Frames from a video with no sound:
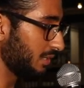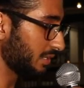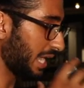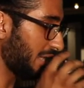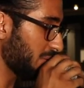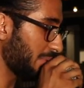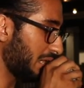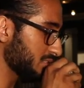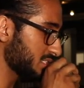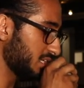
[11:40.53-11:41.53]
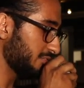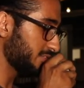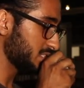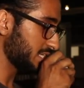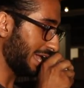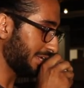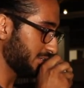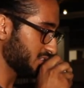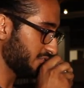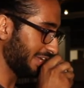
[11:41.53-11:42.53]
A carabao snuffed into
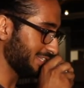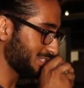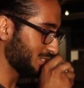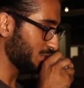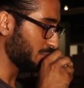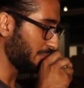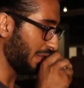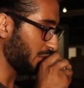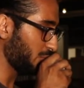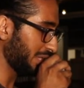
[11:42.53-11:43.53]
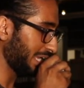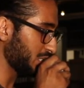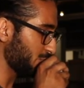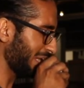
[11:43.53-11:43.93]
Ando's face, her bell ringing